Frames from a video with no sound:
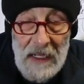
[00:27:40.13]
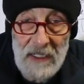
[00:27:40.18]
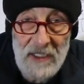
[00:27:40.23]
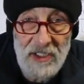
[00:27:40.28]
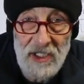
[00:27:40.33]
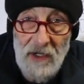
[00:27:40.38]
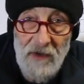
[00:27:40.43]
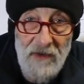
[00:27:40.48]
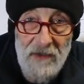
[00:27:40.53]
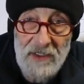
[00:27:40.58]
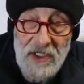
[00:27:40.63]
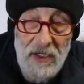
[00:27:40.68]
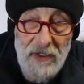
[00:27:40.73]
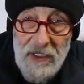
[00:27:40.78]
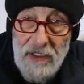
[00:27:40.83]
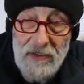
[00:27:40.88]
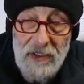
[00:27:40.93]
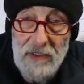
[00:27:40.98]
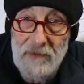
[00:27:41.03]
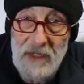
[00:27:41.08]
So
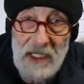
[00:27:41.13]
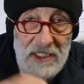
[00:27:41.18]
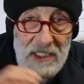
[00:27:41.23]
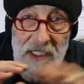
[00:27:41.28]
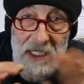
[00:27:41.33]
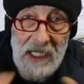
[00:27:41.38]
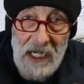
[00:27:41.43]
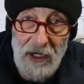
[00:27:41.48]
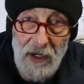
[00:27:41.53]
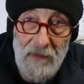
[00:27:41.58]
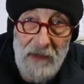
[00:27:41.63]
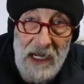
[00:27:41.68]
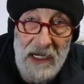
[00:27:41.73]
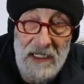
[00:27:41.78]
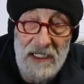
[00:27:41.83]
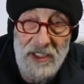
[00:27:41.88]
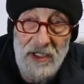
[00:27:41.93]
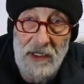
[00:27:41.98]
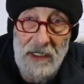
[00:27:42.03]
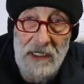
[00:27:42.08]
YouTube doesn't care about
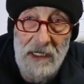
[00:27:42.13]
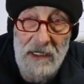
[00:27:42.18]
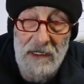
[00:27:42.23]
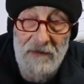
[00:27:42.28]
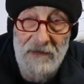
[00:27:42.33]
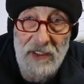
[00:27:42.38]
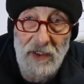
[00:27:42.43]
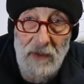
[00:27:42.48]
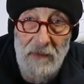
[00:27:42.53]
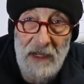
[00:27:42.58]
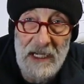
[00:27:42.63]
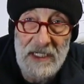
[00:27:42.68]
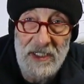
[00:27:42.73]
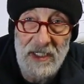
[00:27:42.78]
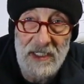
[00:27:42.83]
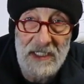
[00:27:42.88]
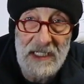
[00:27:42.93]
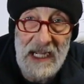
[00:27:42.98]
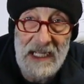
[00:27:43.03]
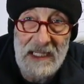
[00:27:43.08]
us on an individual
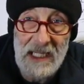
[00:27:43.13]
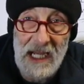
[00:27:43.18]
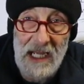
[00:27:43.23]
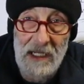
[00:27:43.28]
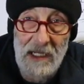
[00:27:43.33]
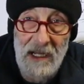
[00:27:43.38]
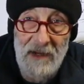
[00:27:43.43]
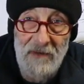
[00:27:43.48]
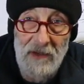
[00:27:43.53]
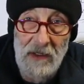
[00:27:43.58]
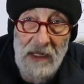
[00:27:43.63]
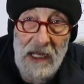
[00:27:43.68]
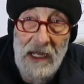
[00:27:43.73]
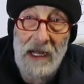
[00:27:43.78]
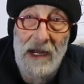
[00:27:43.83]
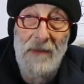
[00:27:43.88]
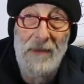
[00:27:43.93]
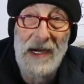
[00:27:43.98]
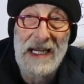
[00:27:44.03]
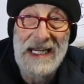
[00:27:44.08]
basis at that level.
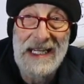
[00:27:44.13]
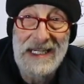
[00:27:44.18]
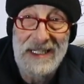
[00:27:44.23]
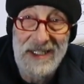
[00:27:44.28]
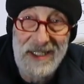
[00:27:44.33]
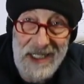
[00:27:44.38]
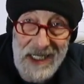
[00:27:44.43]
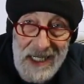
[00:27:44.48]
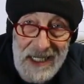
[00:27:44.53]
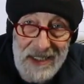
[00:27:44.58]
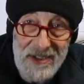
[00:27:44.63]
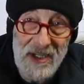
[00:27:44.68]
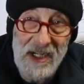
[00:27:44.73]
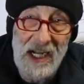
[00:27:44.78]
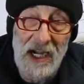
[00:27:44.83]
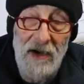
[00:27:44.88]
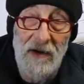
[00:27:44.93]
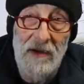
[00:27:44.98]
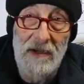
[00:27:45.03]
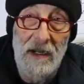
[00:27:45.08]
But it does
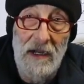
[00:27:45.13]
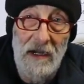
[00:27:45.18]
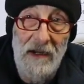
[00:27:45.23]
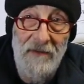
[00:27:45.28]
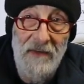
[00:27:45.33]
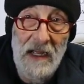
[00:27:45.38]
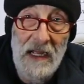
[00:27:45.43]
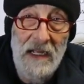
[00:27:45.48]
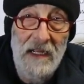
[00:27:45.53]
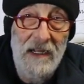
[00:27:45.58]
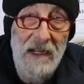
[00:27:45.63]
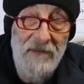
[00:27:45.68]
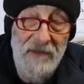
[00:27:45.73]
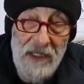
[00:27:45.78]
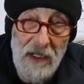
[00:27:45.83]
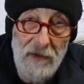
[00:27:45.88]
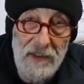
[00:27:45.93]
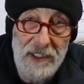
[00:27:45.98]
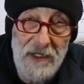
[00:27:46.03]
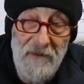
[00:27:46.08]
care enough,
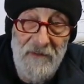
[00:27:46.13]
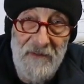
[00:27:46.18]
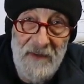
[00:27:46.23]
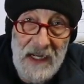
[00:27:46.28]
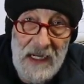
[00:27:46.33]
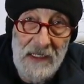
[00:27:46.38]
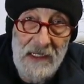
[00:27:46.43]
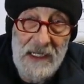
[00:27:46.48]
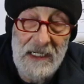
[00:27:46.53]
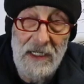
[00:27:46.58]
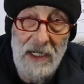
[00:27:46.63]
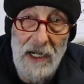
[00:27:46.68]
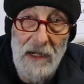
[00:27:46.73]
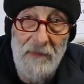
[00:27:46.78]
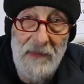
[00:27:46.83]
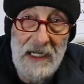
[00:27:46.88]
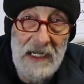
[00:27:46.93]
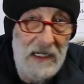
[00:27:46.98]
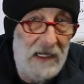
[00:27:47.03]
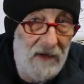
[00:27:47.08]
even though it's a failing
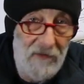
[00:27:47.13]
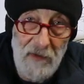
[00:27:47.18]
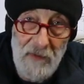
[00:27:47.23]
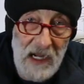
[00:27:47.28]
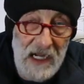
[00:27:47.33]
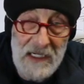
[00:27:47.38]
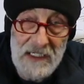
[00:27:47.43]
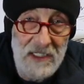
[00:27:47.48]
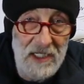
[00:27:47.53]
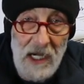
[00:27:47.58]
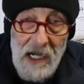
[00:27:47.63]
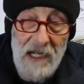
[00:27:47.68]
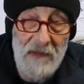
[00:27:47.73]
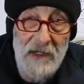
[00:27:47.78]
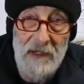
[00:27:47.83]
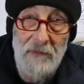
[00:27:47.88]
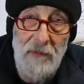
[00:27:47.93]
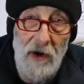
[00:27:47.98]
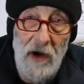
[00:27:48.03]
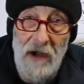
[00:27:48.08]
company, never made a
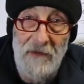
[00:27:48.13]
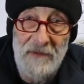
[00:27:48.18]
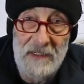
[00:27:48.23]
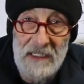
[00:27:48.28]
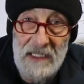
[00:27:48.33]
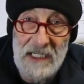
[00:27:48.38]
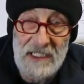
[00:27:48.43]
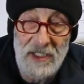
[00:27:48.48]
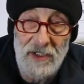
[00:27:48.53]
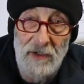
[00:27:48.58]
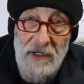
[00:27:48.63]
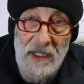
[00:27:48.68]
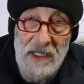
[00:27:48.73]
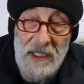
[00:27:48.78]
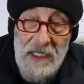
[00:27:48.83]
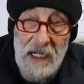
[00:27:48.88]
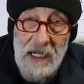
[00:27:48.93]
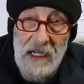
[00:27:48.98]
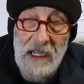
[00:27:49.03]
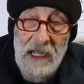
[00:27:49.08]
dime in profit, that sort of
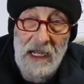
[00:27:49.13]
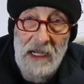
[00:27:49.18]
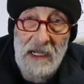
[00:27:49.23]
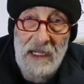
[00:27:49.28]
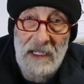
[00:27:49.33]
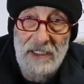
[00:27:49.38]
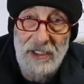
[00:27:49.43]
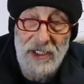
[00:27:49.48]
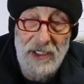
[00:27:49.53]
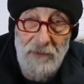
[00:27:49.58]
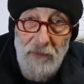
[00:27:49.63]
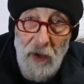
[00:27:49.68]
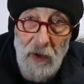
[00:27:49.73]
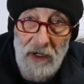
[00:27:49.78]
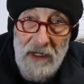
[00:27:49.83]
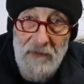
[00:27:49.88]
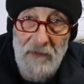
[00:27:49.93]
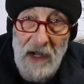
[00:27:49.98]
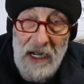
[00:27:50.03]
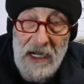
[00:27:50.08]
thing, is
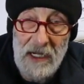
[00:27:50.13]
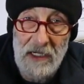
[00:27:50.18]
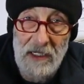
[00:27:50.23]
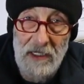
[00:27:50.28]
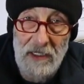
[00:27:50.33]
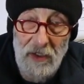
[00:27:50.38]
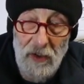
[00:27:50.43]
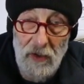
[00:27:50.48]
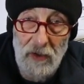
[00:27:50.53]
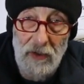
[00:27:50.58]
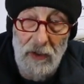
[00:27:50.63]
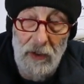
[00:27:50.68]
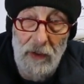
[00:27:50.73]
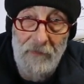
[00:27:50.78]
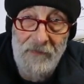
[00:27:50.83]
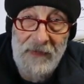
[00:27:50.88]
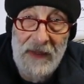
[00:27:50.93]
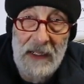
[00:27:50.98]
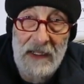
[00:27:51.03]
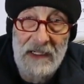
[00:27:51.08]
supported by
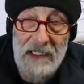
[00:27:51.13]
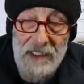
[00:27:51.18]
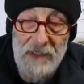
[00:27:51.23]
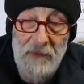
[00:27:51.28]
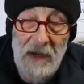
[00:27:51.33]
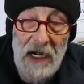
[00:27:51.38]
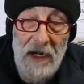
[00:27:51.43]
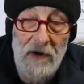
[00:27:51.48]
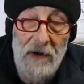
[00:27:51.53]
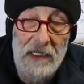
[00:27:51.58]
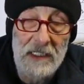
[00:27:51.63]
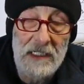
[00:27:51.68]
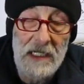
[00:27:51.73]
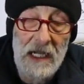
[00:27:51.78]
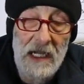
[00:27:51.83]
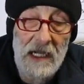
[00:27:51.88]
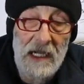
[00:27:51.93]
Google, its parent,